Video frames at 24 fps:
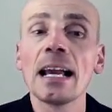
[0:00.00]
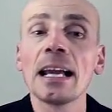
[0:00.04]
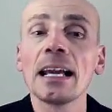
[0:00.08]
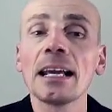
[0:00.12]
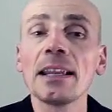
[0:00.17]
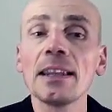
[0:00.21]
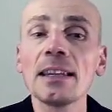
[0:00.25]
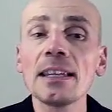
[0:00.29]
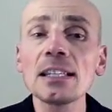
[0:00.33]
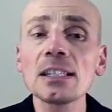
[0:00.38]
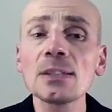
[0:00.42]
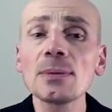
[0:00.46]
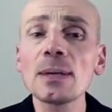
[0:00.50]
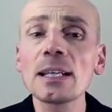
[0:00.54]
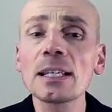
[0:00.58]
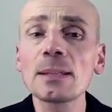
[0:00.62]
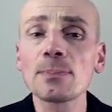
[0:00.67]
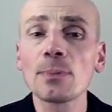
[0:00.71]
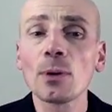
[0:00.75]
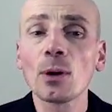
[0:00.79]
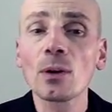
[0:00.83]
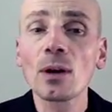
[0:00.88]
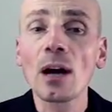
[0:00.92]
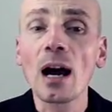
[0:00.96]
In this
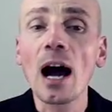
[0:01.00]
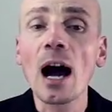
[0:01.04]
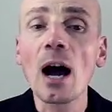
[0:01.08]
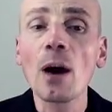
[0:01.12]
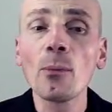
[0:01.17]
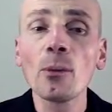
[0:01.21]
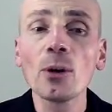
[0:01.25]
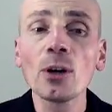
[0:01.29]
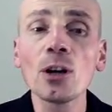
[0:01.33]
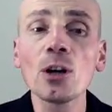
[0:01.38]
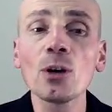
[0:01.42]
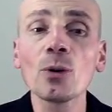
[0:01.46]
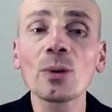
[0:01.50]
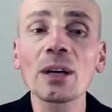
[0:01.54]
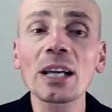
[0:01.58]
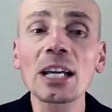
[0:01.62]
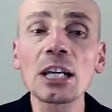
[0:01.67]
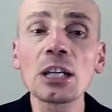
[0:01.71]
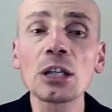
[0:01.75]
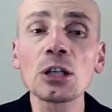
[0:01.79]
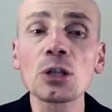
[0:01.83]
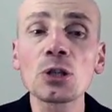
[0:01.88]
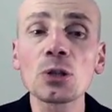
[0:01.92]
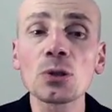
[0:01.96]
week's blog I want to look
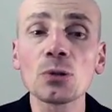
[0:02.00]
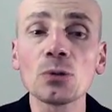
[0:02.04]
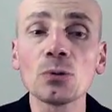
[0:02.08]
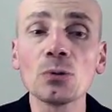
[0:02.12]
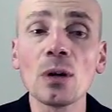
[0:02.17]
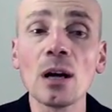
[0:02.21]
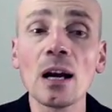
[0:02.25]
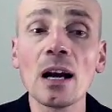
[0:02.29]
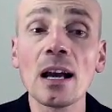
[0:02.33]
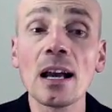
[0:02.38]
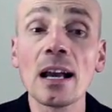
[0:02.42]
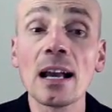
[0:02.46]
into